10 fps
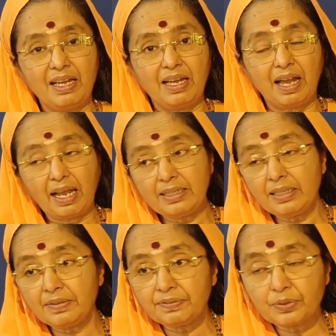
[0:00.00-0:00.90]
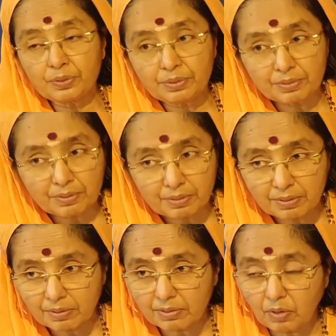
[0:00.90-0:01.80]
And if you
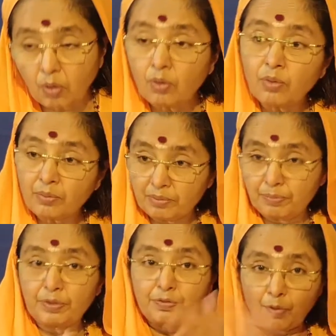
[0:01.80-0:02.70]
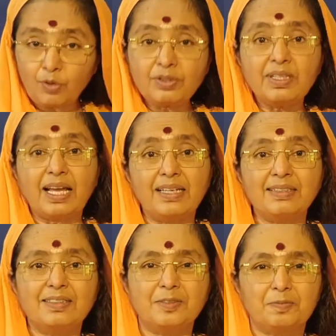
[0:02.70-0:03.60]
go before that,